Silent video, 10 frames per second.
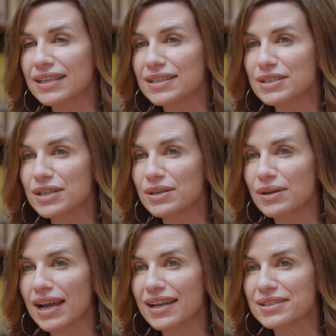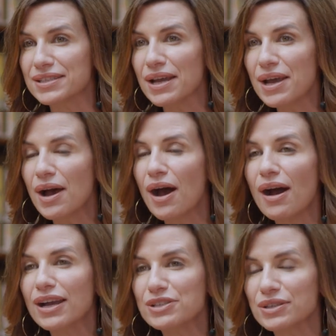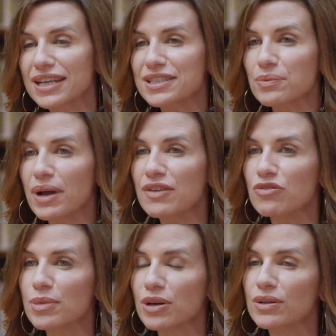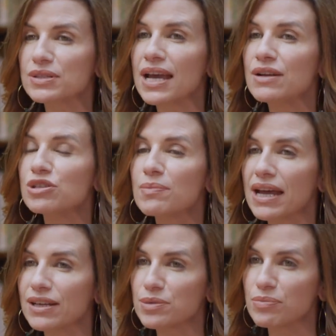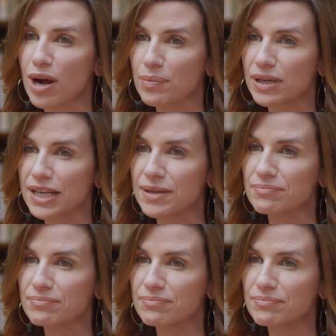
and you can't hide your kids away from it all. So how do you manage it properly?